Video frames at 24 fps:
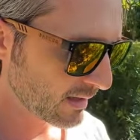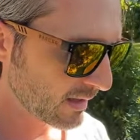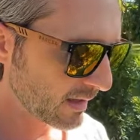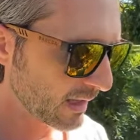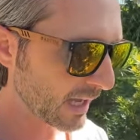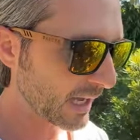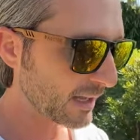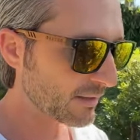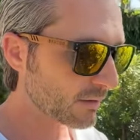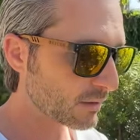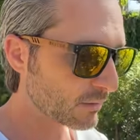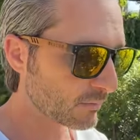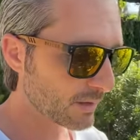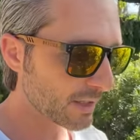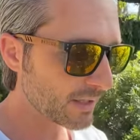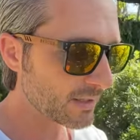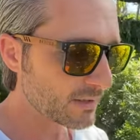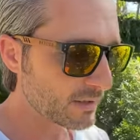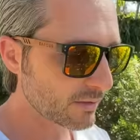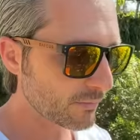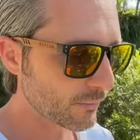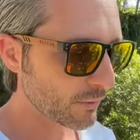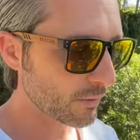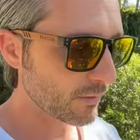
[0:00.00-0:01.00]
And the
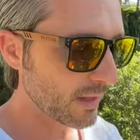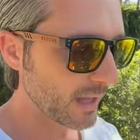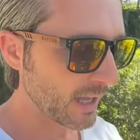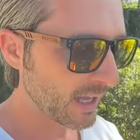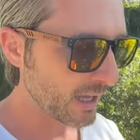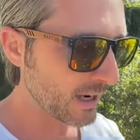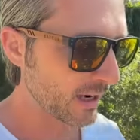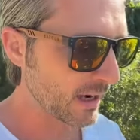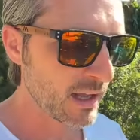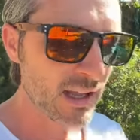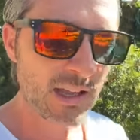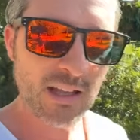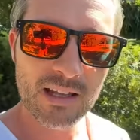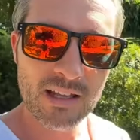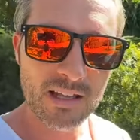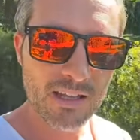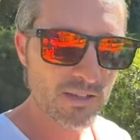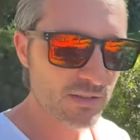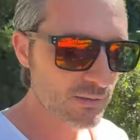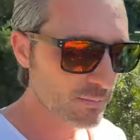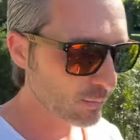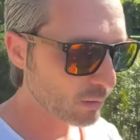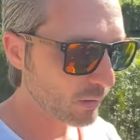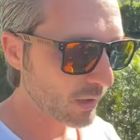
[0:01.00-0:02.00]
reason for that
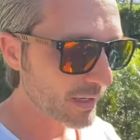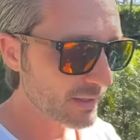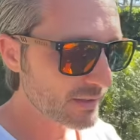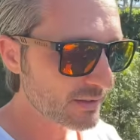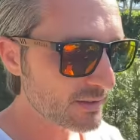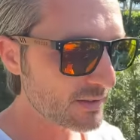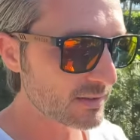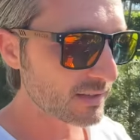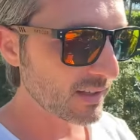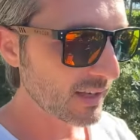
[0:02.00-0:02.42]
is prices